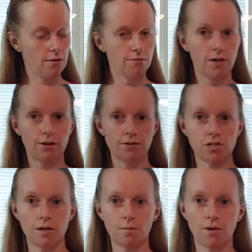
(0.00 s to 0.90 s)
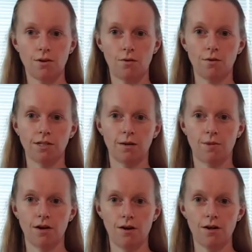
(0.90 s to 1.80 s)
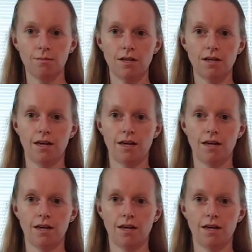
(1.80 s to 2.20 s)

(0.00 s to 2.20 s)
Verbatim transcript: fingertip, hold out my arm,